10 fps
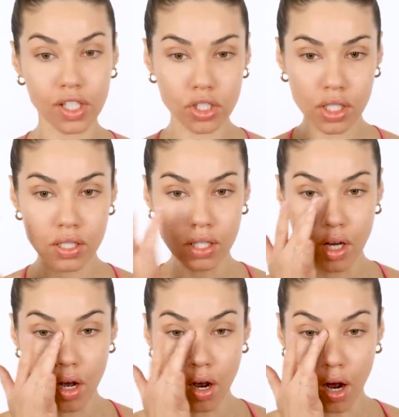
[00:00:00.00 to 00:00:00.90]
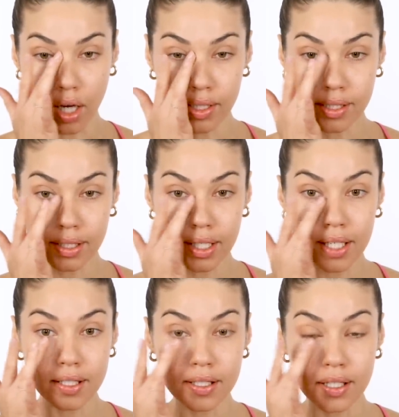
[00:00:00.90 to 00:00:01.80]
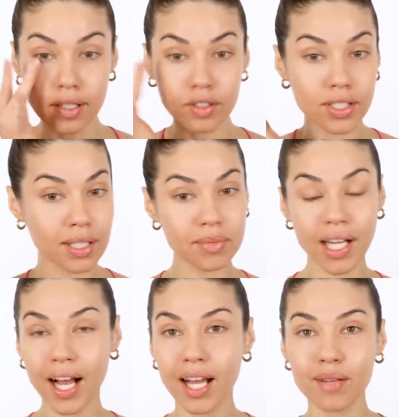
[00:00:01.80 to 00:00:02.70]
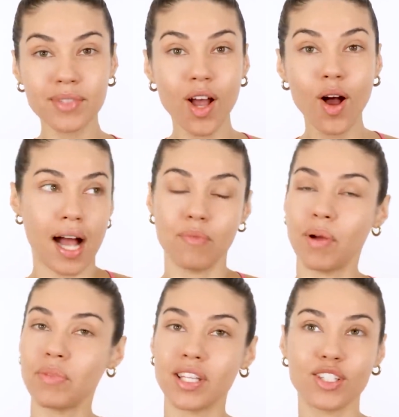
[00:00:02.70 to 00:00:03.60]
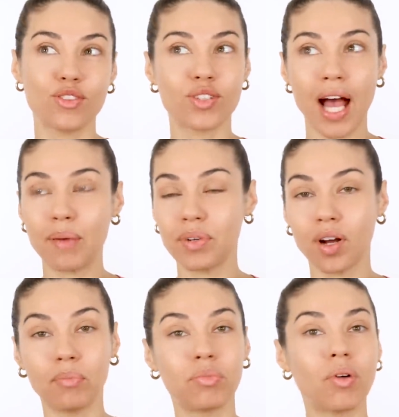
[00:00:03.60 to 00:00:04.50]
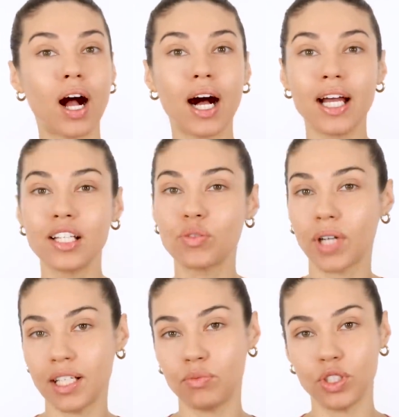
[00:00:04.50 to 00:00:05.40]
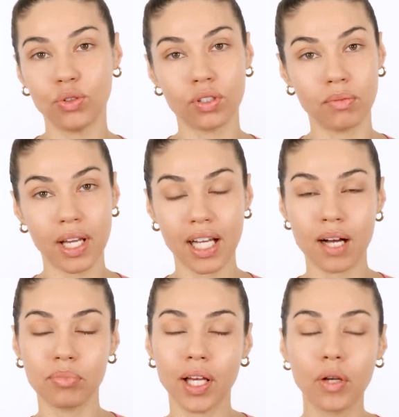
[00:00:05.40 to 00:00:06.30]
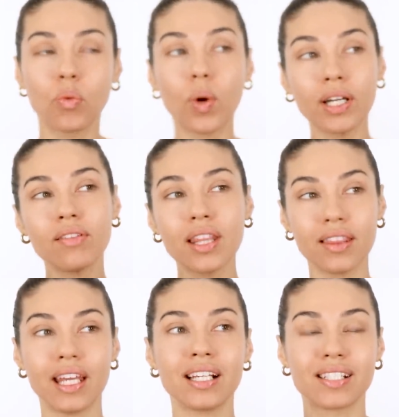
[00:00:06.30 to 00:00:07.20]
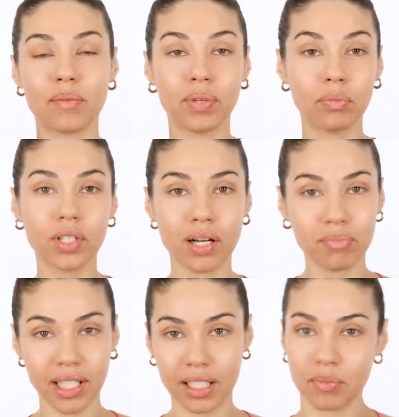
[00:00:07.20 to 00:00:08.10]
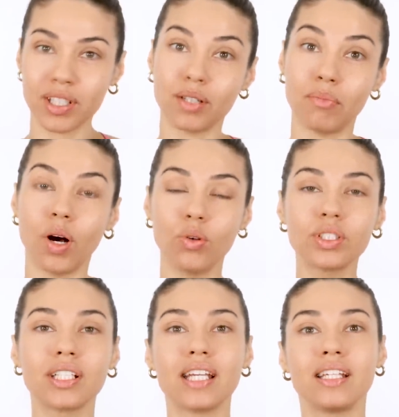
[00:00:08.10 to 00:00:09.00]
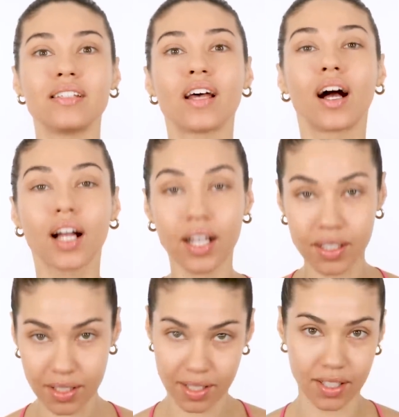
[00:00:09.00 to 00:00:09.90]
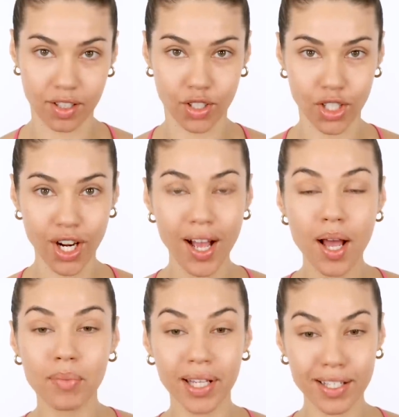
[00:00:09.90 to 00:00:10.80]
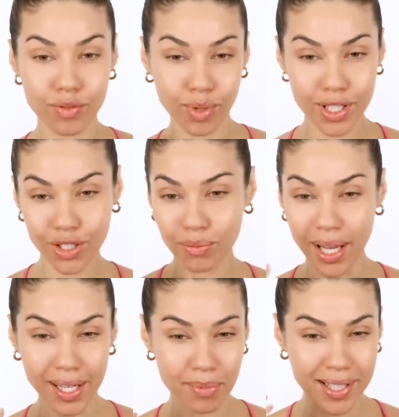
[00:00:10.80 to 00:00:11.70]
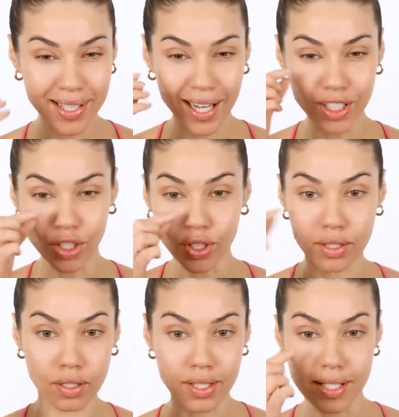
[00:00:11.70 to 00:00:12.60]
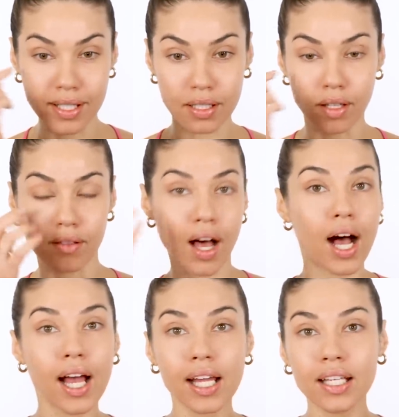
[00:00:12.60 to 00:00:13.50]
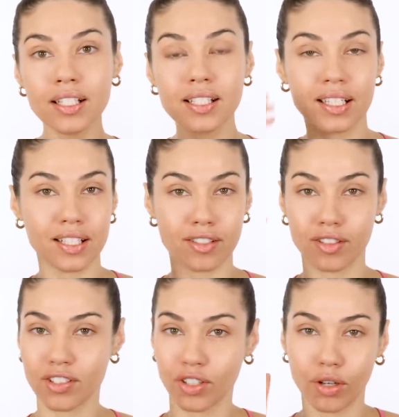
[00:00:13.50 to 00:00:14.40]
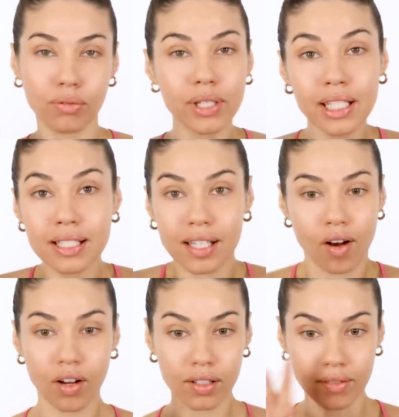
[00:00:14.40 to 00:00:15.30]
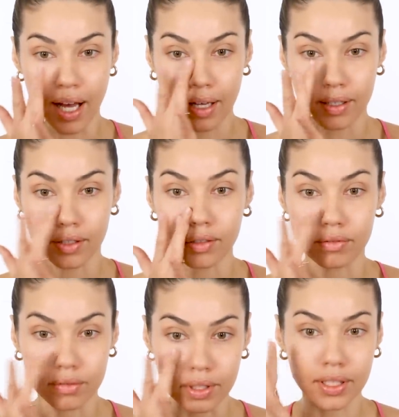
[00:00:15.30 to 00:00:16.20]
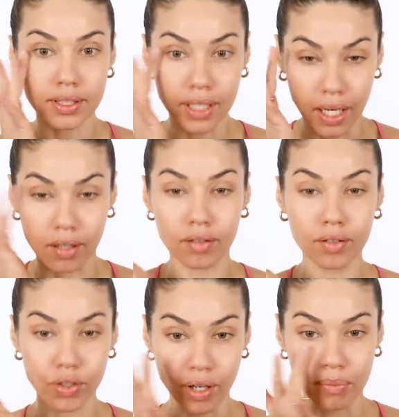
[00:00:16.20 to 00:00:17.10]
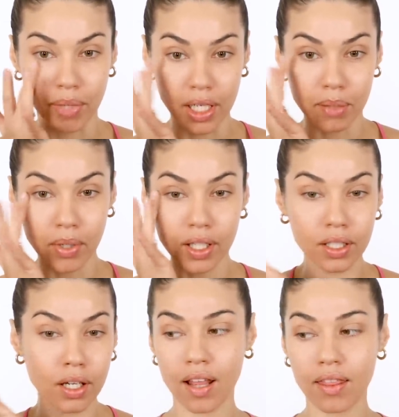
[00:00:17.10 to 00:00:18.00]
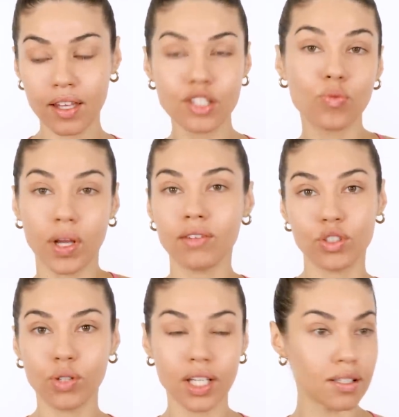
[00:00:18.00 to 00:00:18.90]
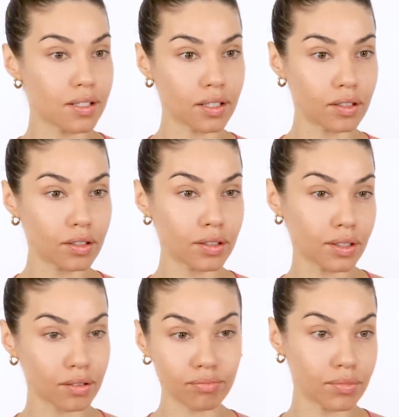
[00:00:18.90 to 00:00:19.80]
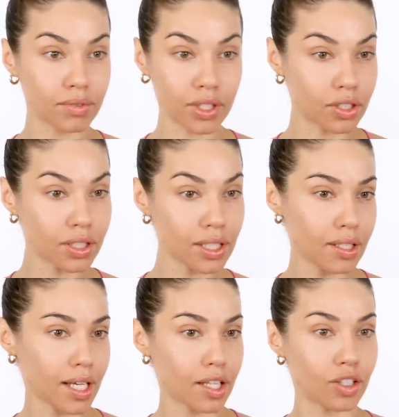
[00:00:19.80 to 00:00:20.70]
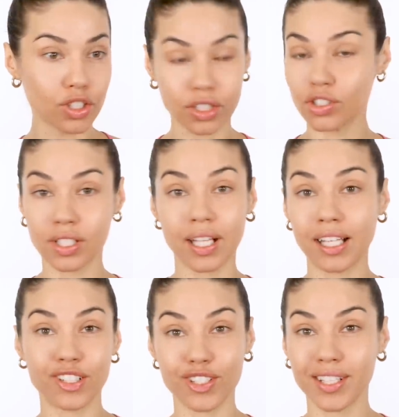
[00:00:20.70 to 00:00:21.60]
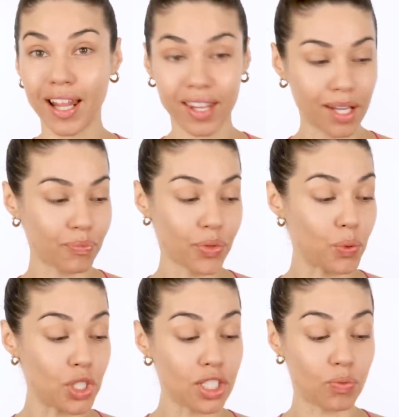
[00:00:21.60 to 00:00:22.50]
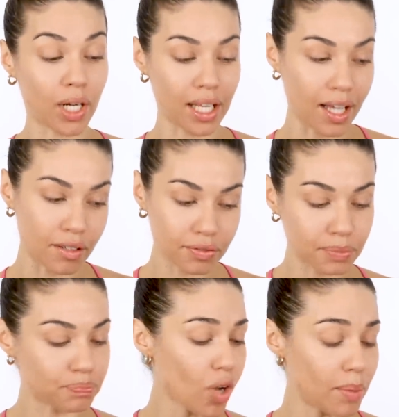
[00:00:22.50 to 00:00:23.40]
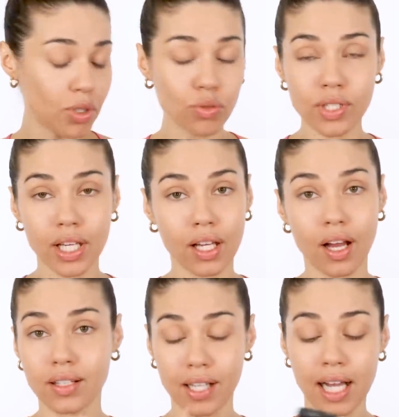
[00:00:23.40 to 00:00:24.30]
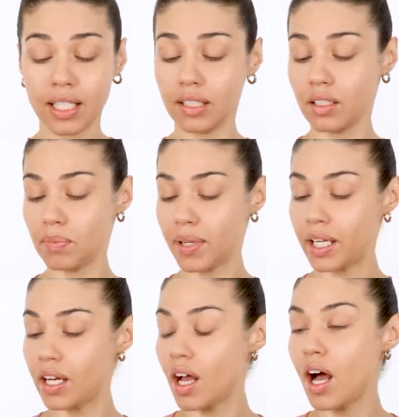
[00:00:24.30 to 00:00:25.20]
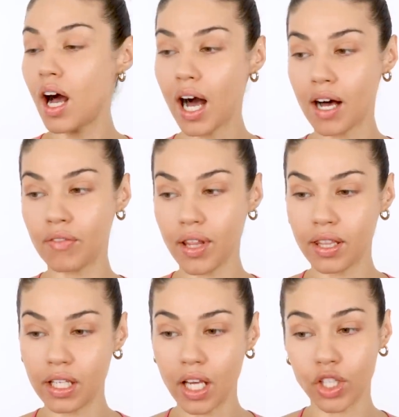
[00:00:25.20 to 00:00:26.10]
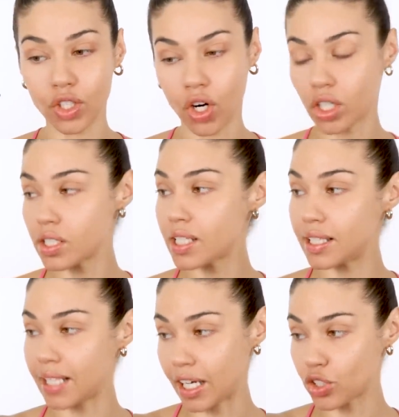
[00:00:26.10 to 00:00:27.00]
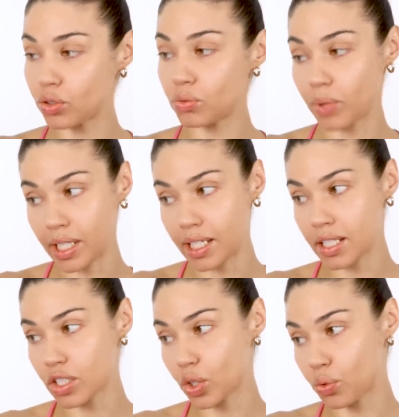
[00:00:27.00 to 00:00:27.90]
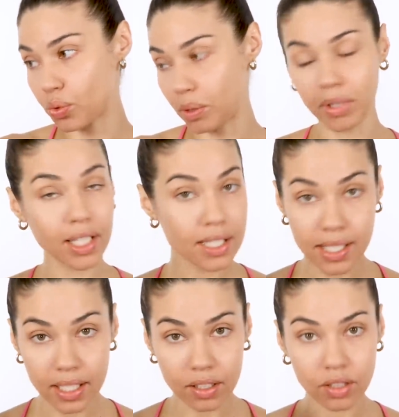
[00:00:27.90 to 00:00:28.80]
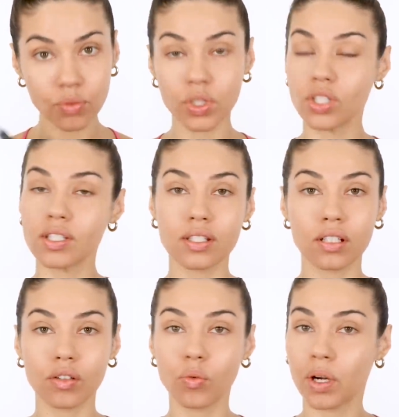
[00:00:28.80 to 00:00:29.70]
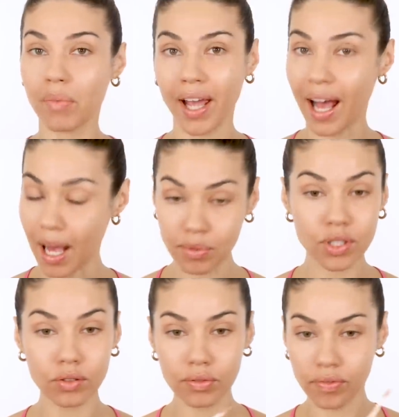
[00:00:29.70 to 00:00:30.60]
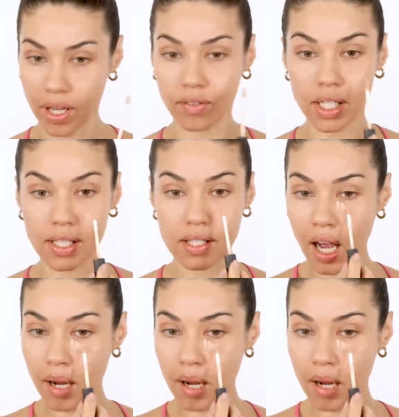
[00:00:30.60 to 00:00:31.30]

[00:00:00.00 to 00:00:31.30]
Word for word: It just, honestly, concealer sometimes, I remember this used to happen on brides when I would do their makeup. Like, one of the things that people complain about the most is concealer, because once your makeup is done, you can start to see the lines and it starts to crease and all of that, and you could really tell you have makeup on. This way of doing concealer, literally, like, it looks, there's nothing, which is what I love. So I'm using a tiny little bit of the NARS Natural Radiant Creamy Concealer, which is still one of my absolute favorites.